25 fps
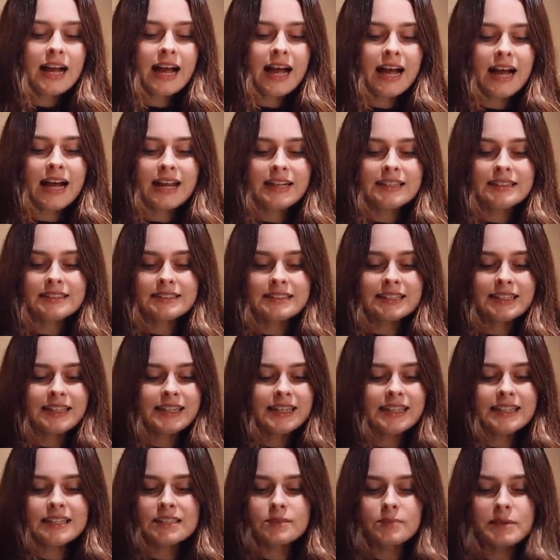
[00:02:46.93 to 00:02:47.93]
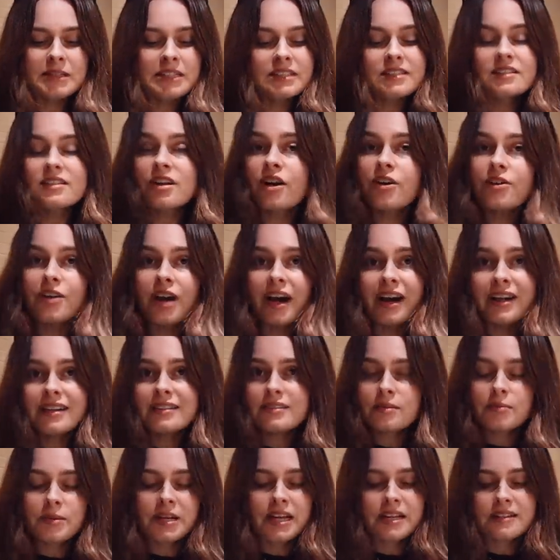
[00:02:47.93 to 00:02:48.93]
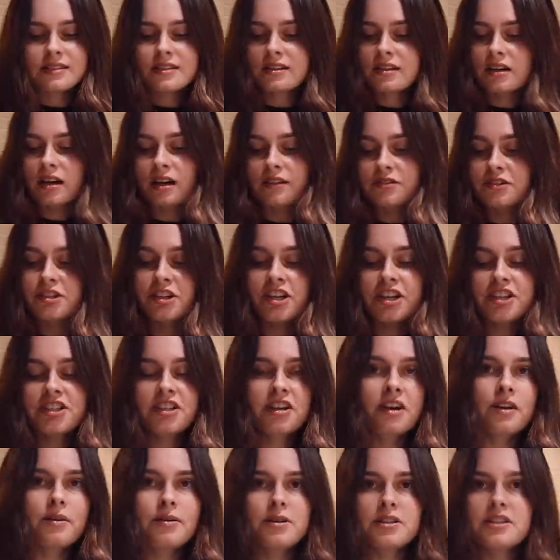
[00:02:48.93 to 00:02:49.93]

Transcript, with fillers: And it's been so nice and we get to look after Anishka,